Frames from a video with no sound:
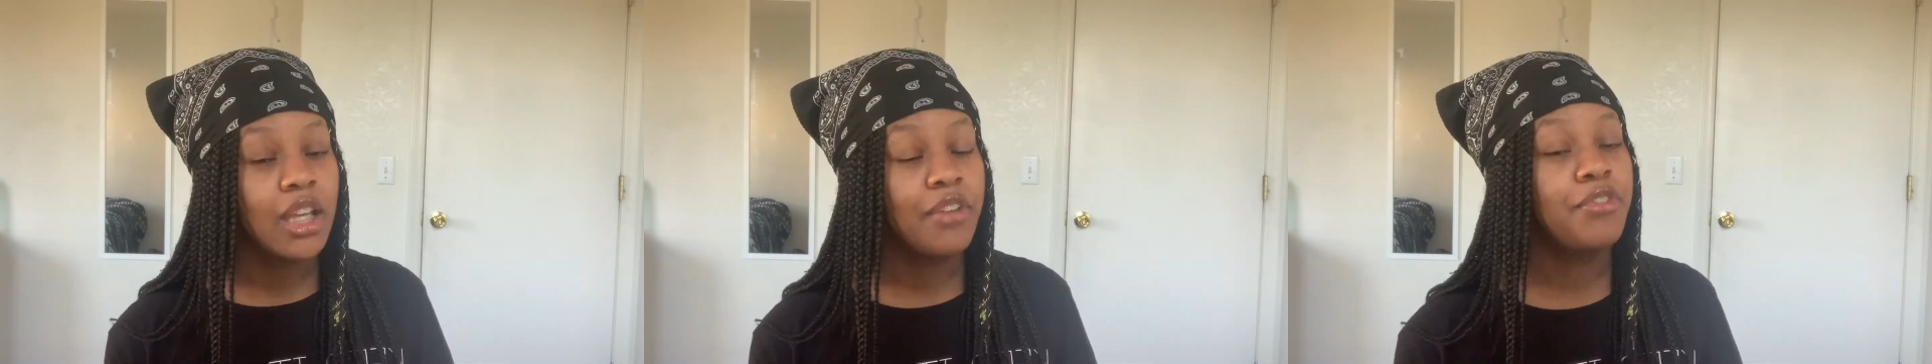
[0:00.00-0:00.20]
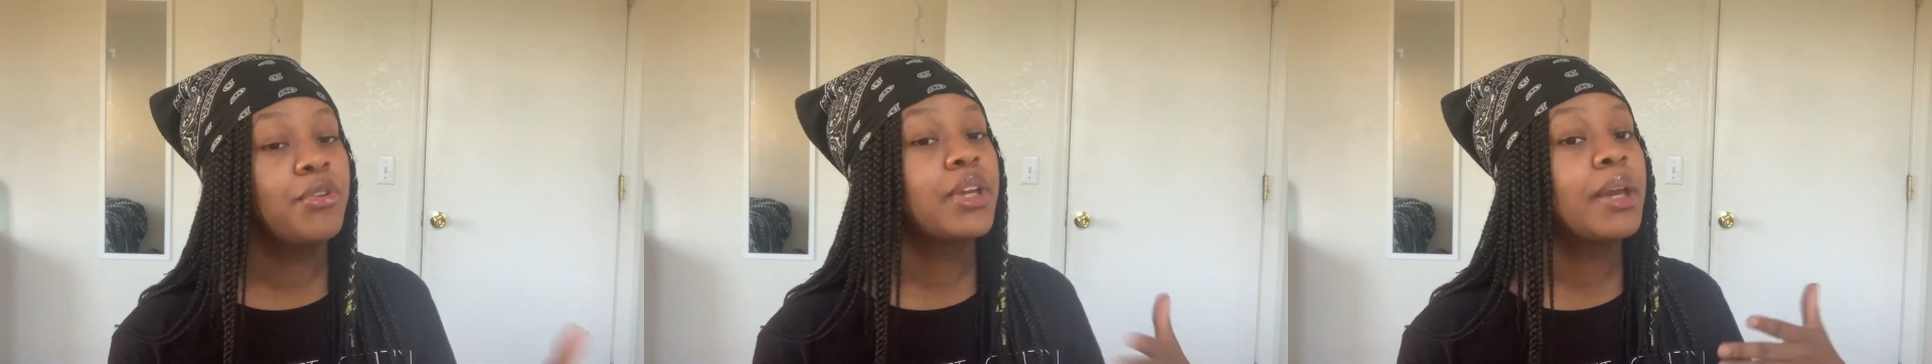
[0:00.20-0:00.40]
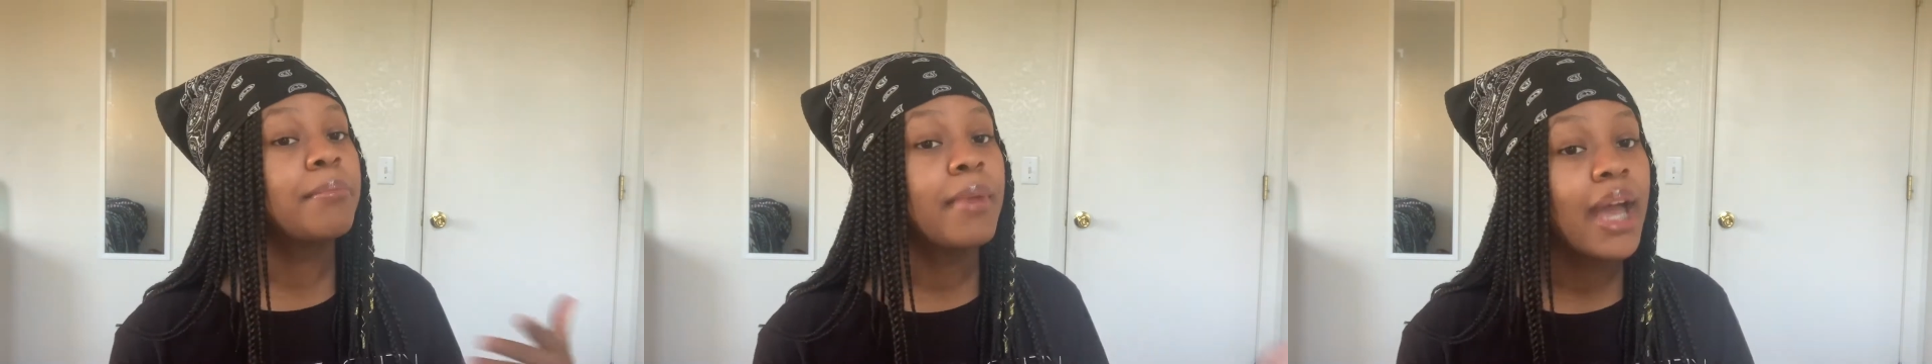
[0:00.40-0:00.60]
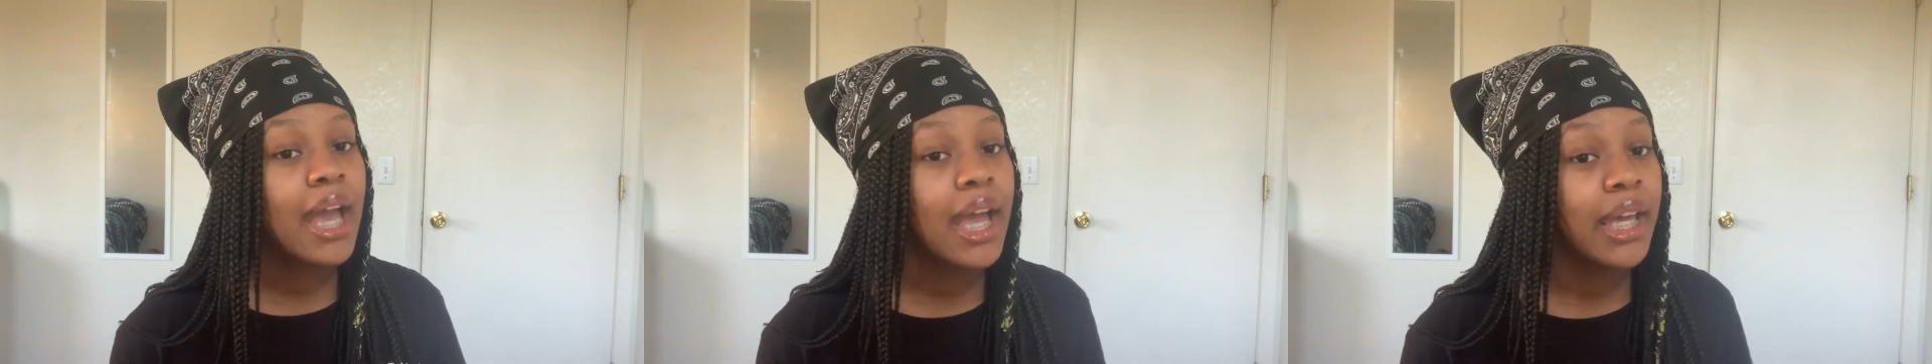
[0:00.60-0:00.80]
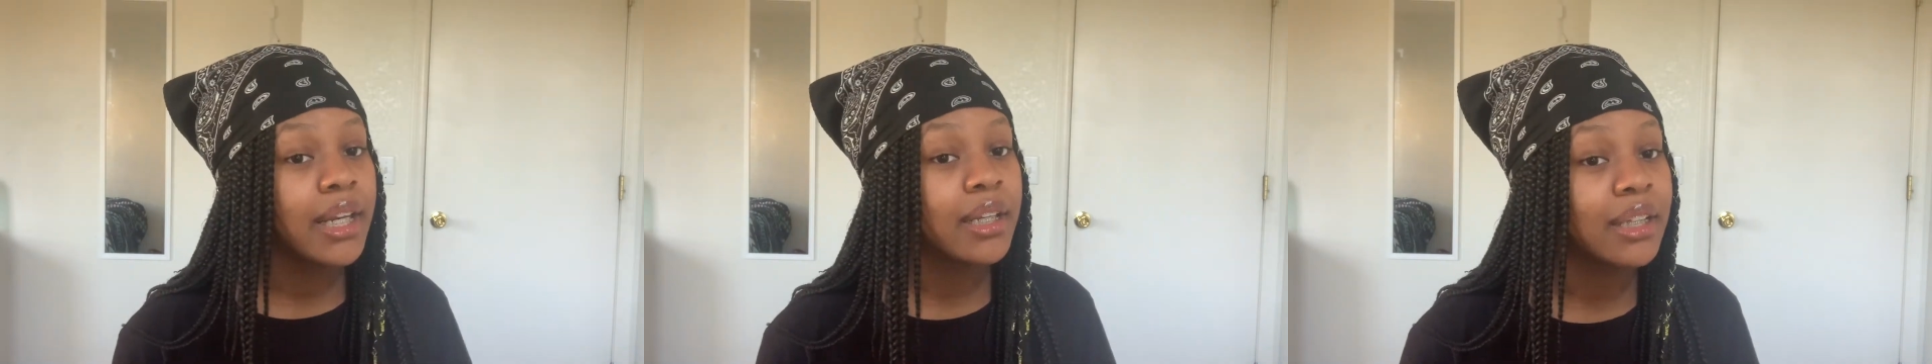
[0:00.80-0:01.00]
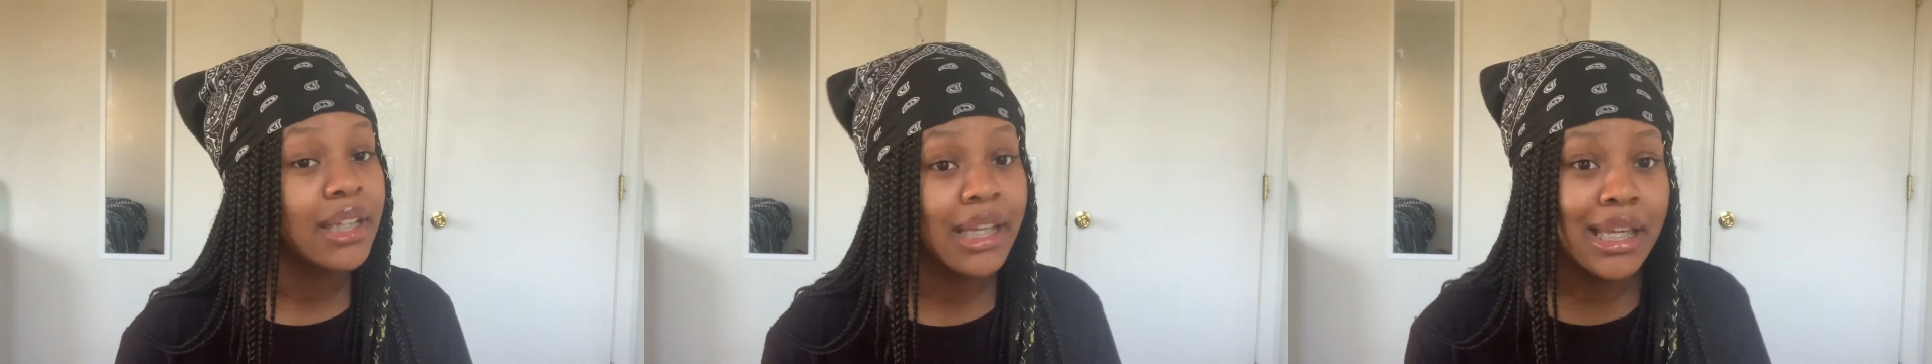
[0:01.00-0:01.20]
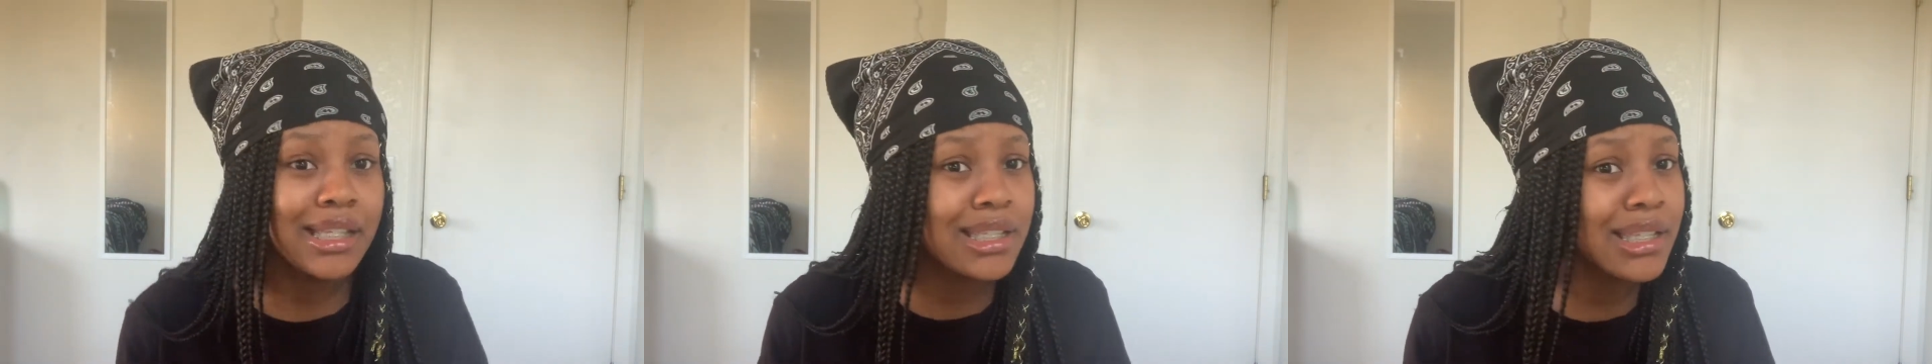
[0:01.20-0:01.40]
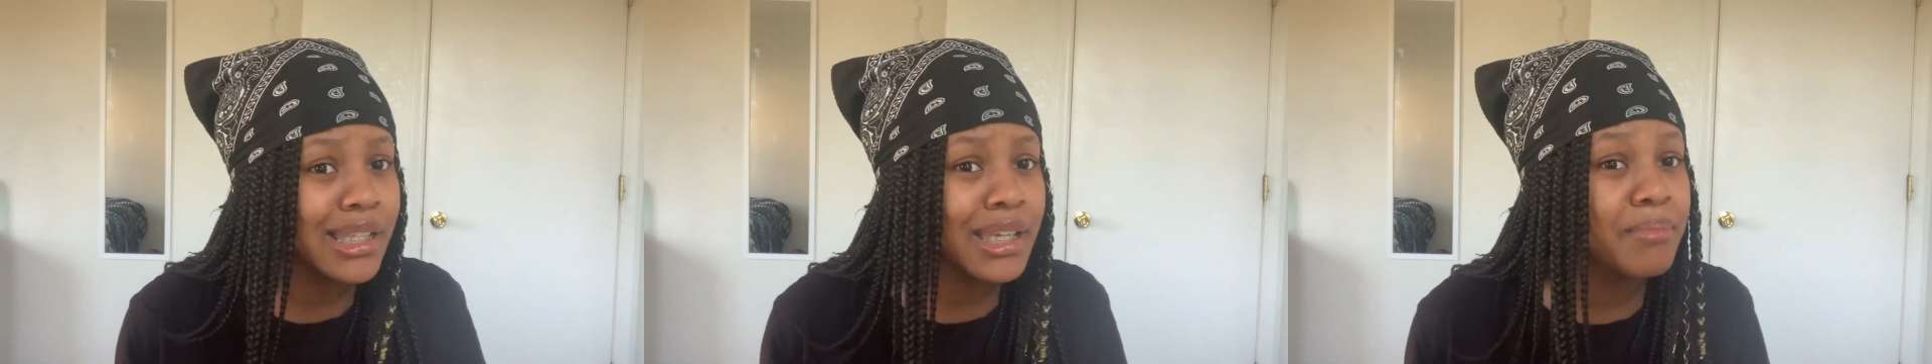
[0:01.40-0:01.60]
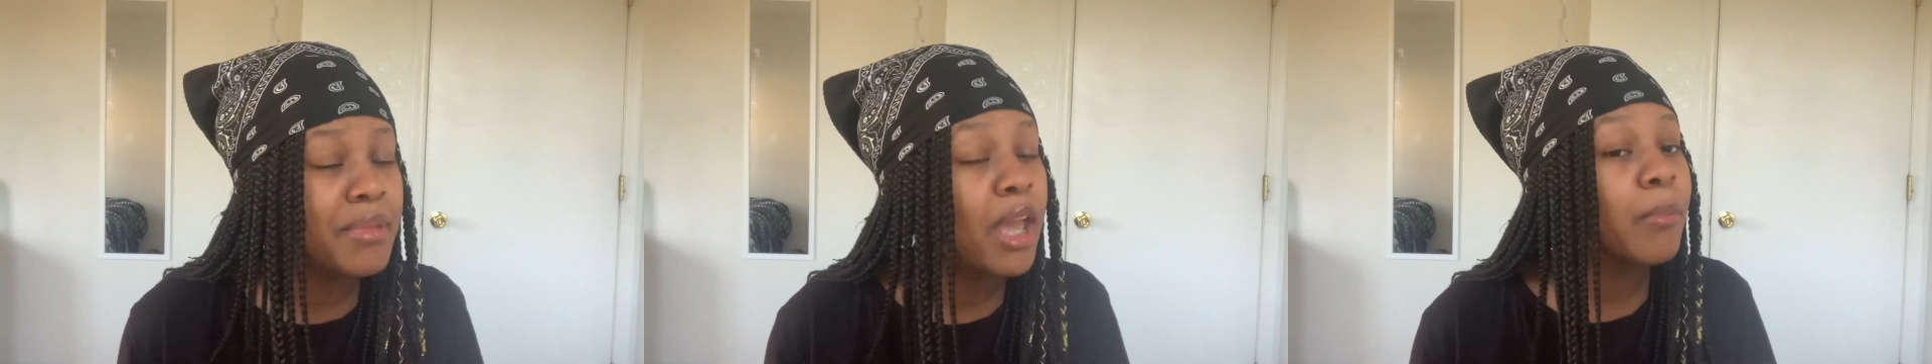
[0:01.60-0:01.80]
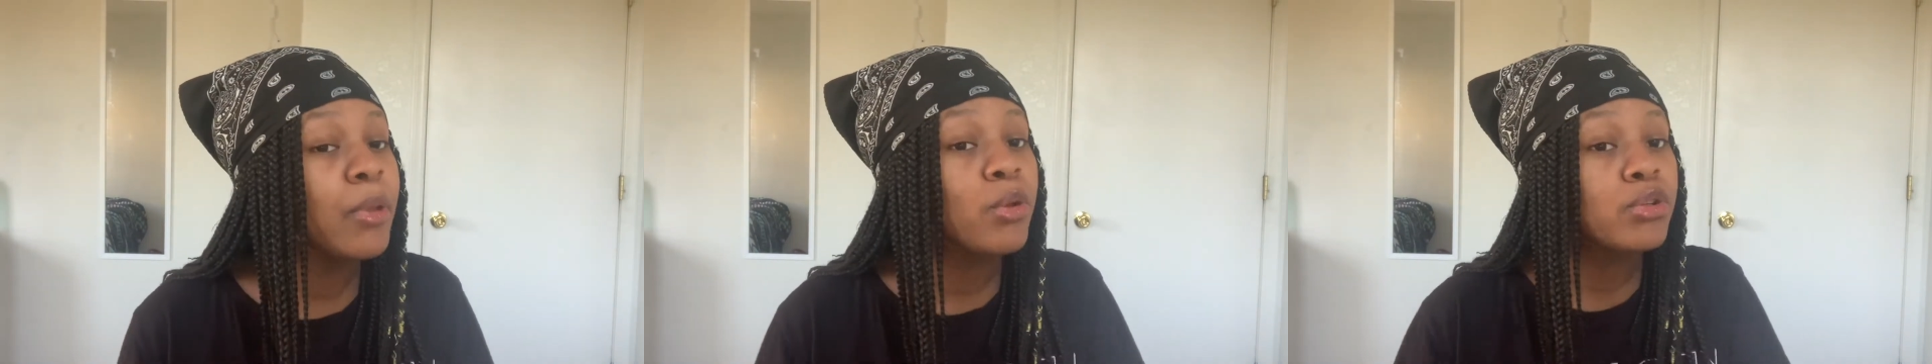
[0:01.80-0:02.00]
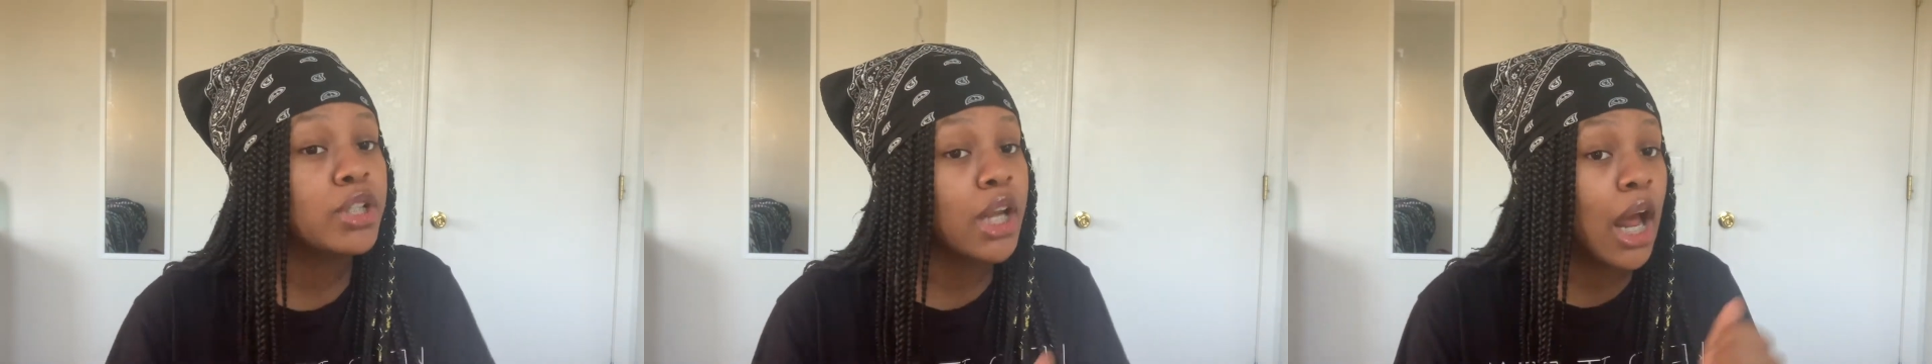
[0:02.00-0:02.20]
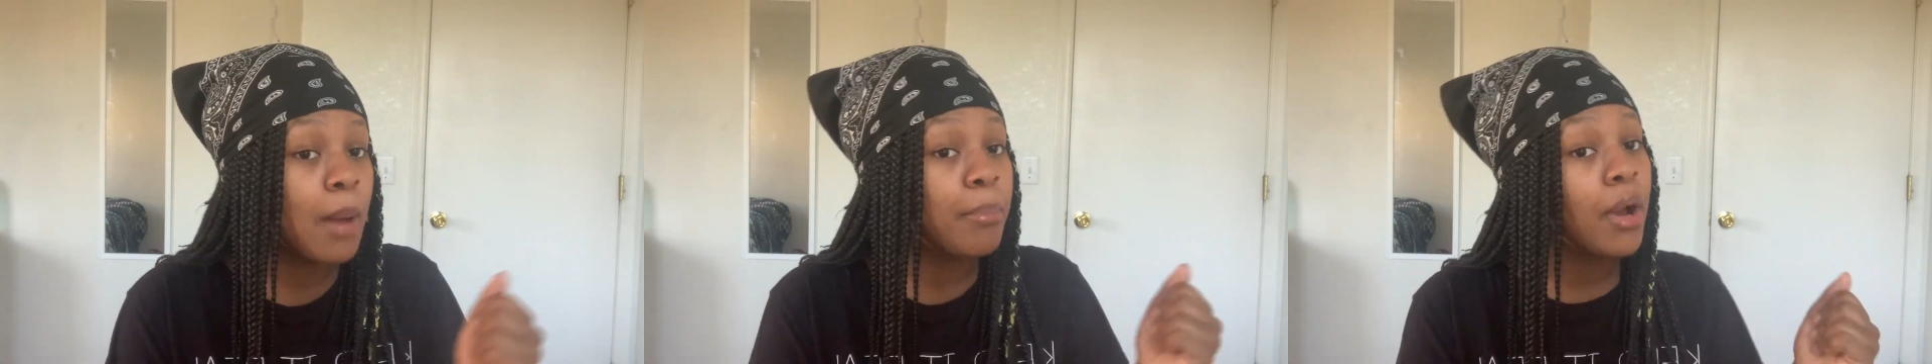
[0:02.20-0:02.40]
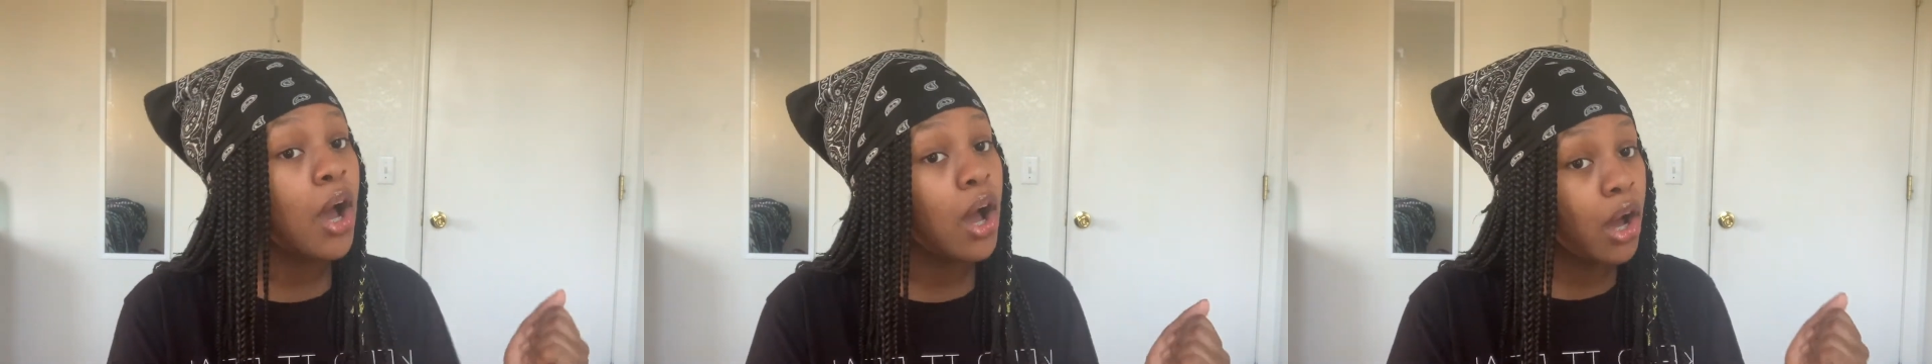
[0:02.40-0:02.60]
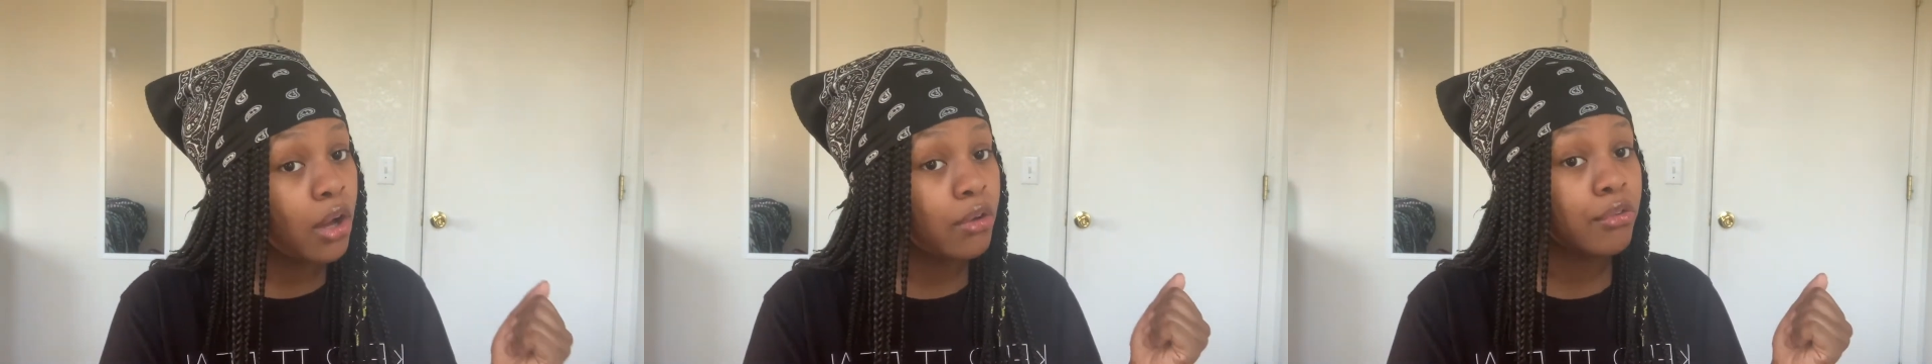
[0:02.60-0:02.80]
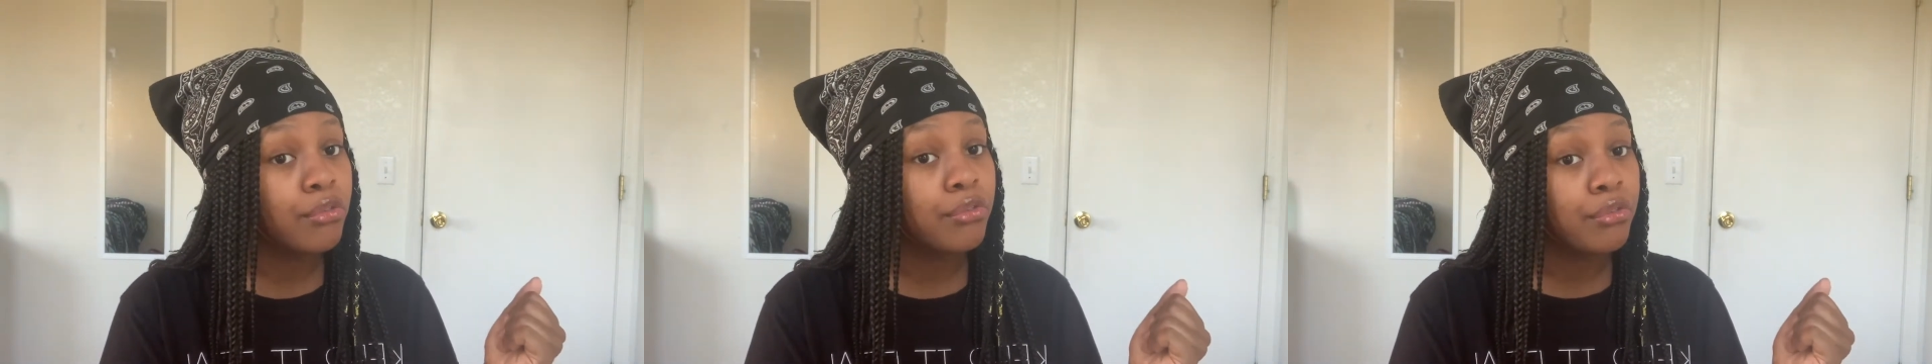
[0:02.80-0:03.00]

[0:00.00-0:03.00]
If you get mad easily, maybe you should hop off.